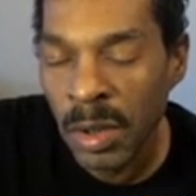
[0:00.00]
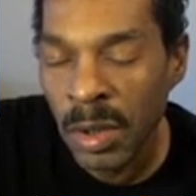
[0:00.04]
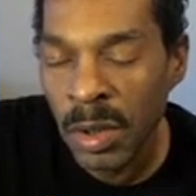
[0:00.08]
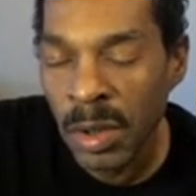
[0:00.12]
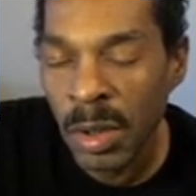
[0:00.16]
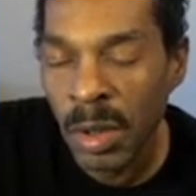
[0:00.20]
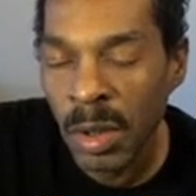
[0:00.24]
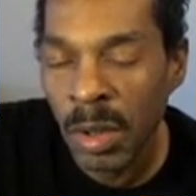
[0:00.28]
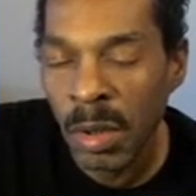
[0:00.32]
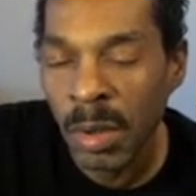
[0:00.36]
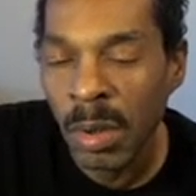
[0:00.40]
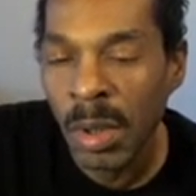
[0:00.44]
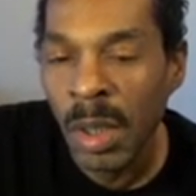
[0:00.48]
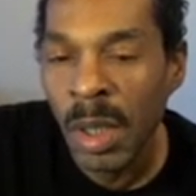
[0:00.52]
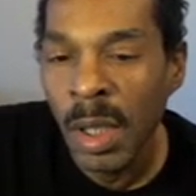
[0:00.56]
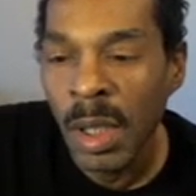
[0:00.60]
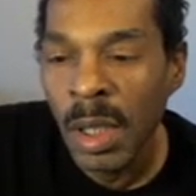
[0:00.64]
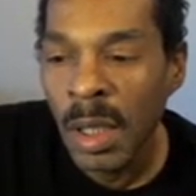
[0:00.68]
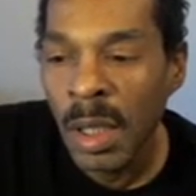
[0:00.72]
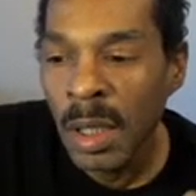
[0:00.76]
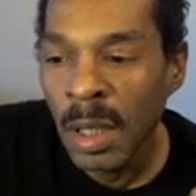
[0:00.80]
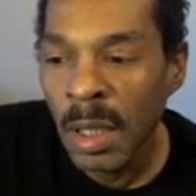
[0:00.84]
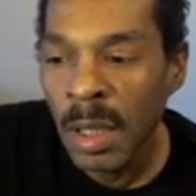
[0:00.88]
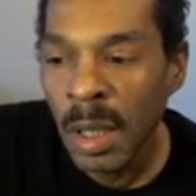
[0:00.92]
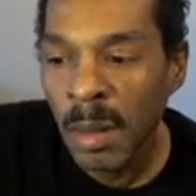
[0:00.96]

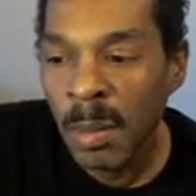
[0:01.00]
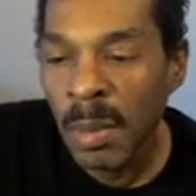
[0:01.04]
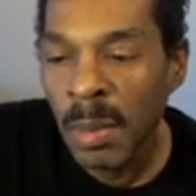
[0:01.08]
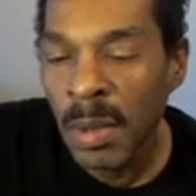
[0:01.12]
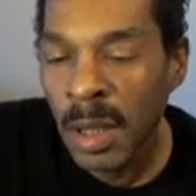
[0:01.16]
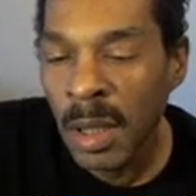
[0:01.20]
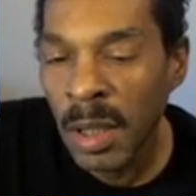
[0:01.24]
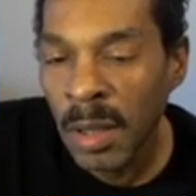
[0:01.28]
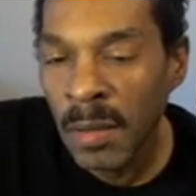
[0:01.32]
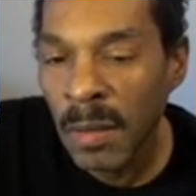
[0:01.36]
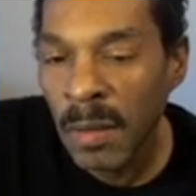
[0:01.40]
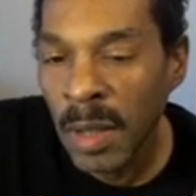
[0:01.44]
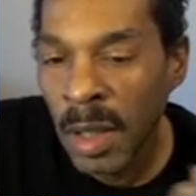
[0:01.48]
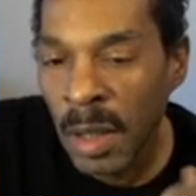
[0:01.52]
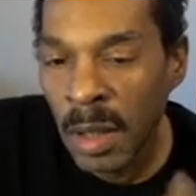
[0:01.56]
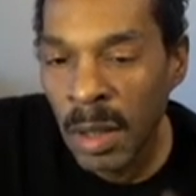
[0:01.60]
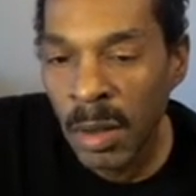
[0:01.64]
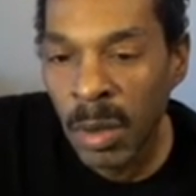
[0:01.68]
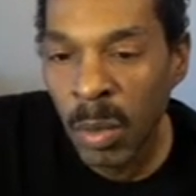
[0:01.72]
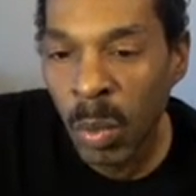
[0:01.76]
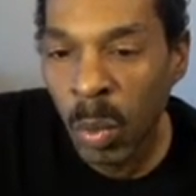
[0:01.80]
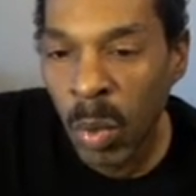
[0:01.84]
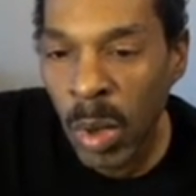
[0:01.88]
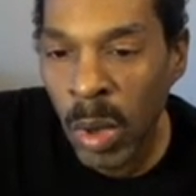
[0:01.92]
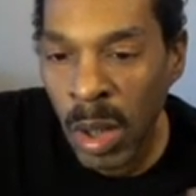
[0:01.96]
So they believe that
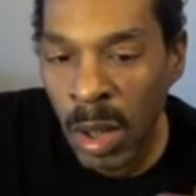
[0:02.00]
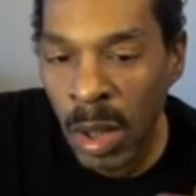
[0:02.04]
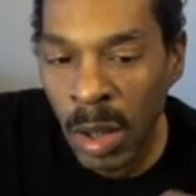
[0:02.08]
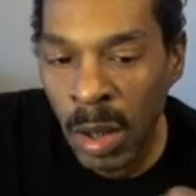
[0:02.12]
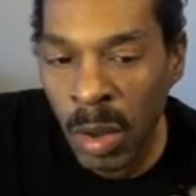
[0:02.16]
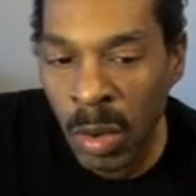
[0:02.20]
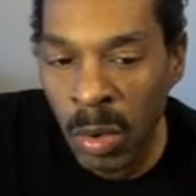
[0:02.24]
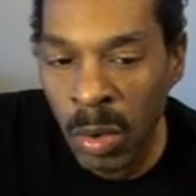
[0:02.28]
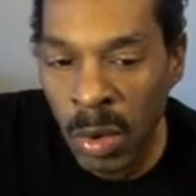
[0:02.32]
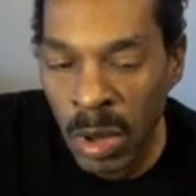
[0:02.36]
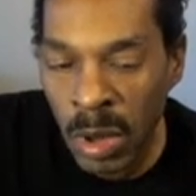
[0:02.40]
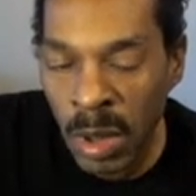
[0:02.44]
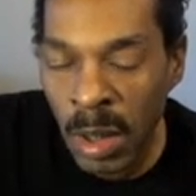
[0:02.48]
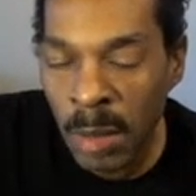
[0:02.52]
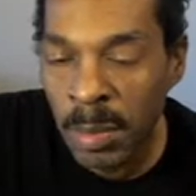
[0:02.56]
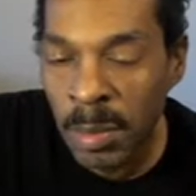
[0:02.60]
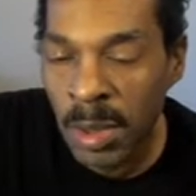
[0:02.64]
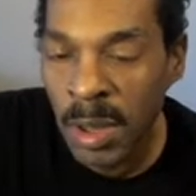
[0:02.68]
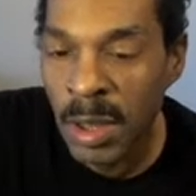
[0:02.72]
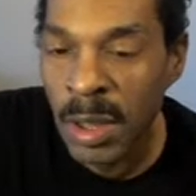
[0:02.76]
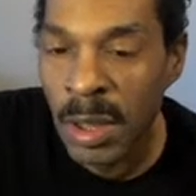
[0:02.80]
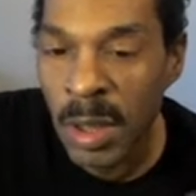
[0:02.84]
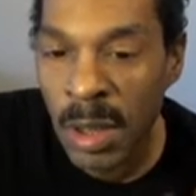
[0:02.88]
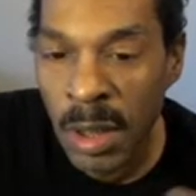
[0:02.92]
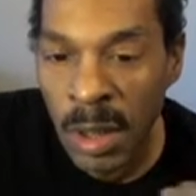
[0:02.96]
what goes up
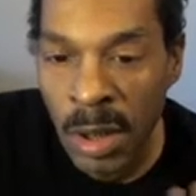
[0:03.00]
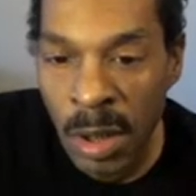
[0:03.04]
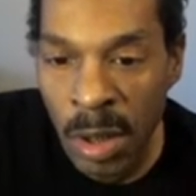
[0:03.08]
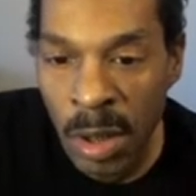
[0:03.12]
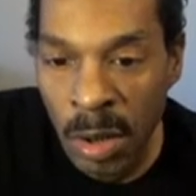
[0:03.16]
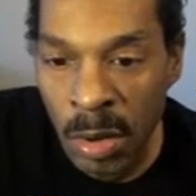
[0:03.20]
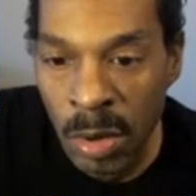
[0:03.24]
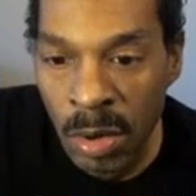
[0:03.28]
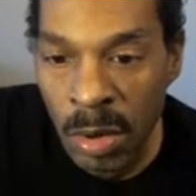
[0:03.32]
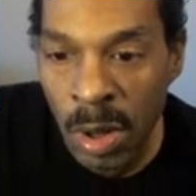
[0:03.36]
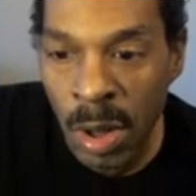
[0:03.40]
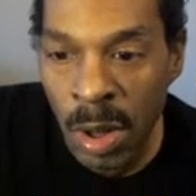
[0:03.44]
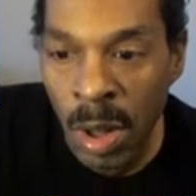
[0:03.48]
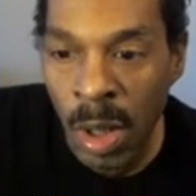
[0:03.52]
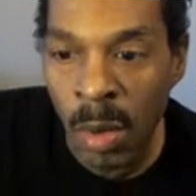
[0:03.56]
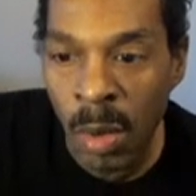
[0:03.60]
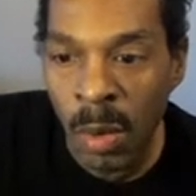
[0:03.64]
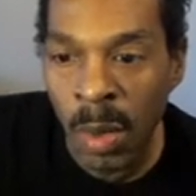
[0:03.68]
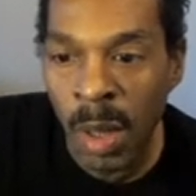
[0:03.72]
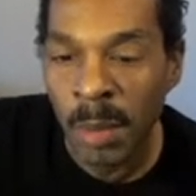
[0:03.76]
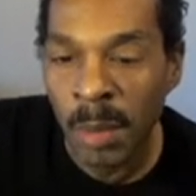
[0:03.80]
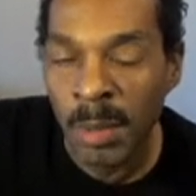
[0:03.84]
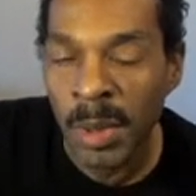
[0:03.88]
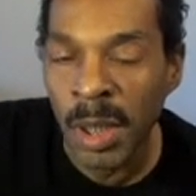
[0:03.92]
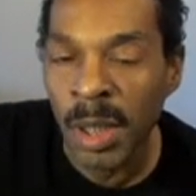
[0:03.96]
just continues to go
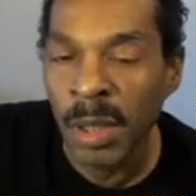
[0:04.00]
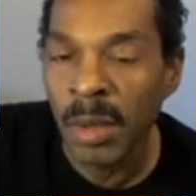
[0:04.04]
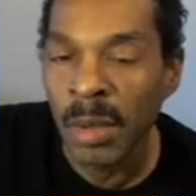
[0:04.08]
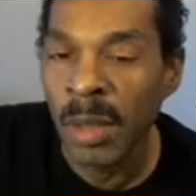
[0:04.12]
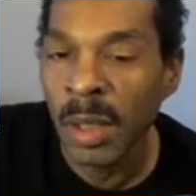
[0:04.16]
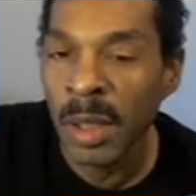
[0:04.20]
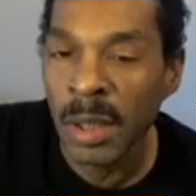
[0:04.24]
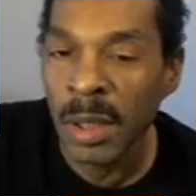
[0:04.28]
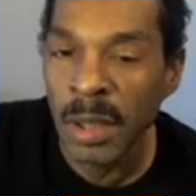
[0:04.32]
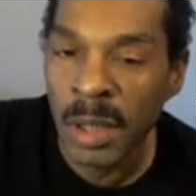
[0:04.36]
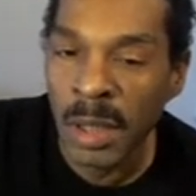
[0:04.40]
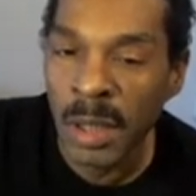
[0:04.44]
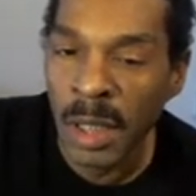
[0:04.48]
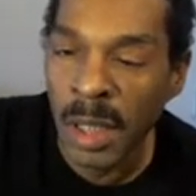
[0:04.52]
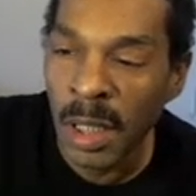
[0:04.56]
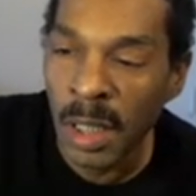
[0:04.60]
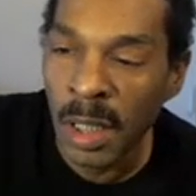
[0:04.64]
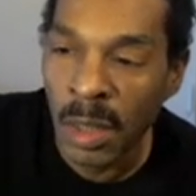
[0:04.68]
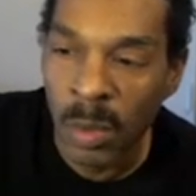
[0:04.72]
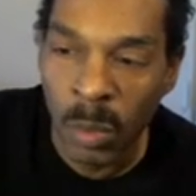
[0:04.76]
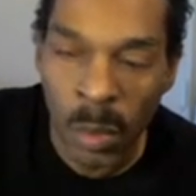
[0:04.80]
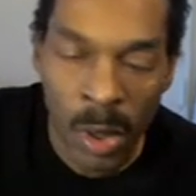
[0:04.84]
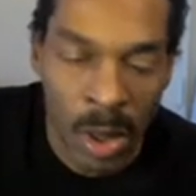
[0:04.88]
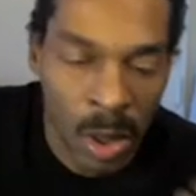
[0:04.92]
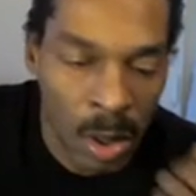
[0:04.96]
up. They don't understand that
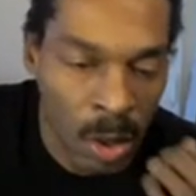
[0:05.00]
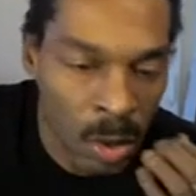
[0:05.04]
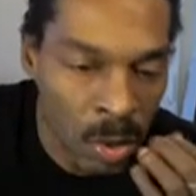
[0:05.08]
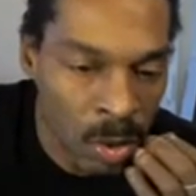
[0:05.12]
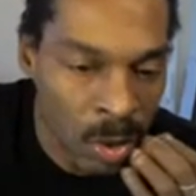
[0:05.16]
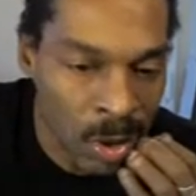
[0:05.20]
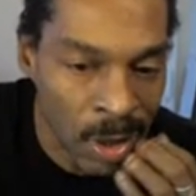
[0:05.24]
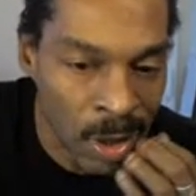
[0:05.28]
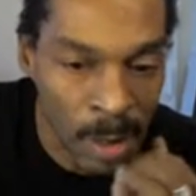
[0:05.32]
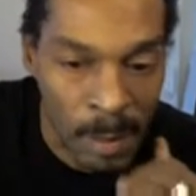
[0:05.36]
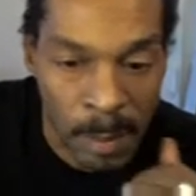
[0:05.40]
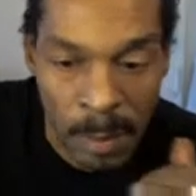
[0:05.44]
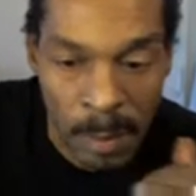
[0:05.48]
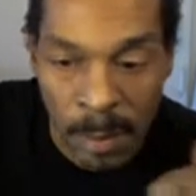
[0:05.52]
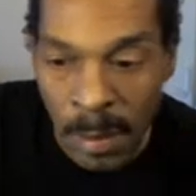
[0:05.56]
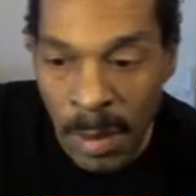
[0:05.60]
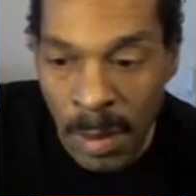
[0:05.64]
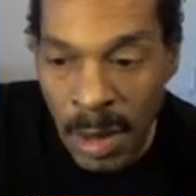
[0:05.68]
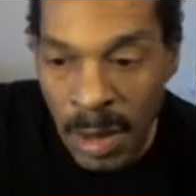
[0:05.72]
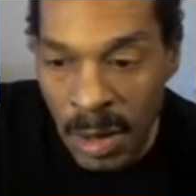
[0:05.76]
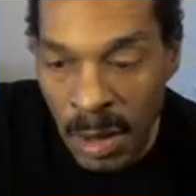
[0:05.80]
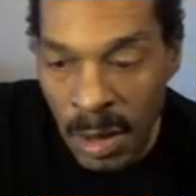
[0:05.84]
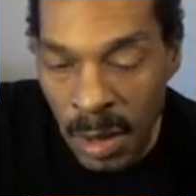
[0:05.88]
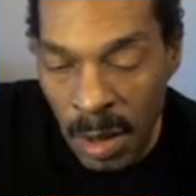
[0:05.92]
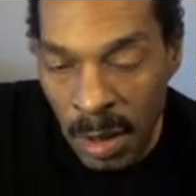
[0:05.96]
what goes up
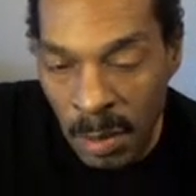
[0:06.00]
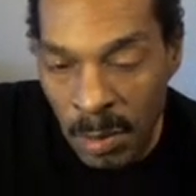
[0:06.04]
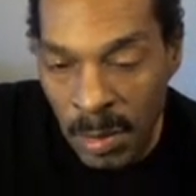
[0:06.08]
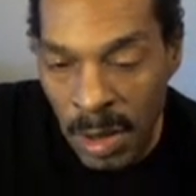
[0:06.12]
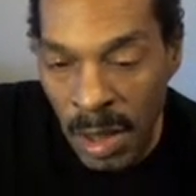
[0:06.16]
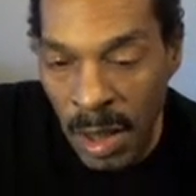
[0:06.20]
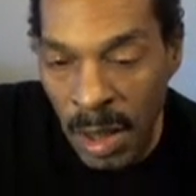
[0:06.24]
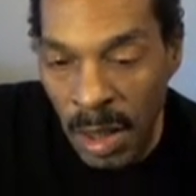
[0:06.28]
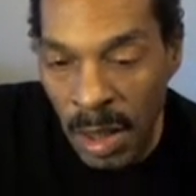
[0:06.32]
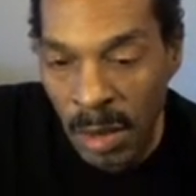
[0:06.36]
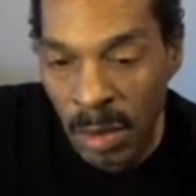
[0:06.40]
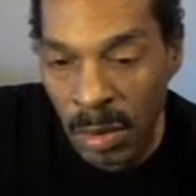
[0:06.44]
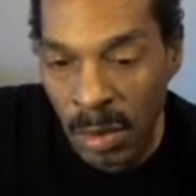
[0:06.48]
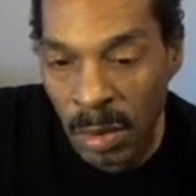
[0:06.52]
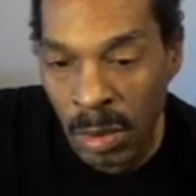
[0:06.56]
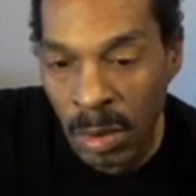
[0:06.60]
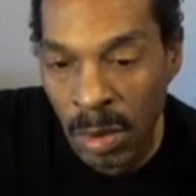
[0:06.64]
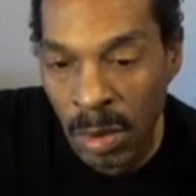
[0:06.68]
must come down.